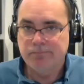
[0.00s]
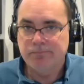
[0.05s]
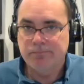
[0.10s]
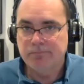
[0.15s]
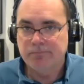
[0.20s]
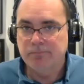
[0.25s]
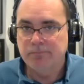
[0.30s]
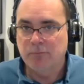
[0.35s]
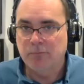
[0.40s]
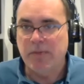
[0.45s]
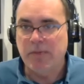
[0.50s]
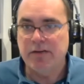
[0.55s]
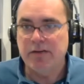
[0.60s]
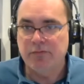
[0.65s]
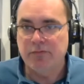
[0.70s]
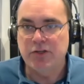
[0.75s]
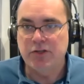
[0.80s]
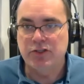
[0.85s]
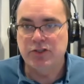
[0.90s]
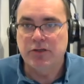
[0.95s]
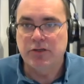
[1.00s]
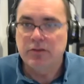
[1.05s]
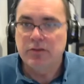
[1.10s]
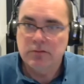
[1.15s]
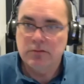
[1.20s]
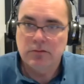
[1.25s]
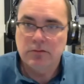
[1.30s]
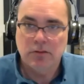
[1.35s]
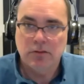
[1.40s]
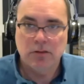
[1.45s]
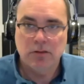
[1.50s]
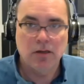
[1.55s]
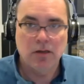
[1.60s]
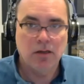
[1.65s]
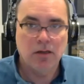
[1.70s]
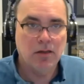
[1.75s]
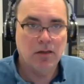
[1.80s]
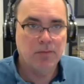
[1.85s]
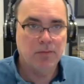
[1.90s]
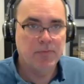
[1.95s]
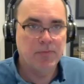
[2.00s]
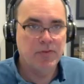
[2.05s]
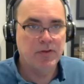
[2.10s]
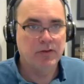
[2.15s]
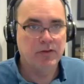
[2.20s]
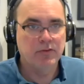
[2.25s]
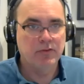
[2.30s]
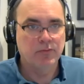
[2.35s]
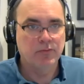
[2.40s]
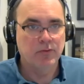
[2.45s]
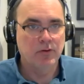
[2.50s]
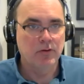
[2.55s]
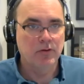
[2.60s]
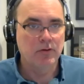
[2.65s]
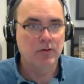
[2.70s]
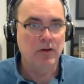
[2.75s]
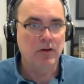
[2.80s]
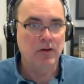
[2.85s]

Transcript: re envision um, things for a